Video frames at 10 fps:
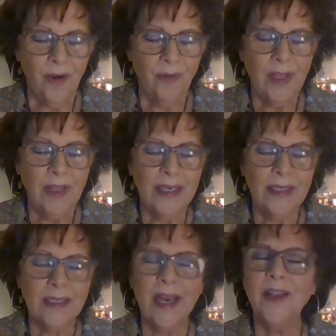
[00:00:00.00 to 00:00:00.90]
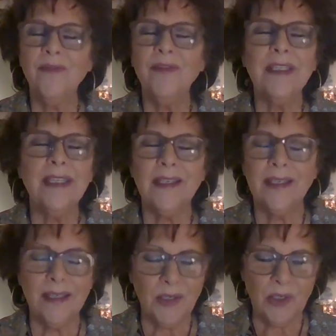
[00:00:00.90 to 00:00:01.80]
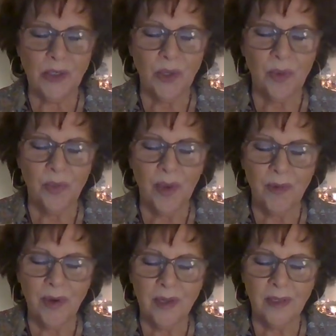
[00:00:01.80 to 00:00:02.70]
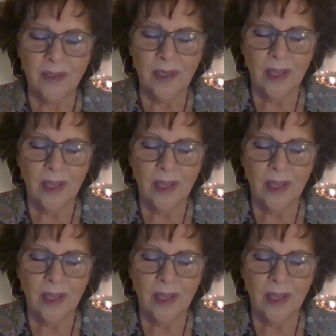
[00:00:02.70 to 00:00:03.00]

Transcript: release any resistance to your miracle,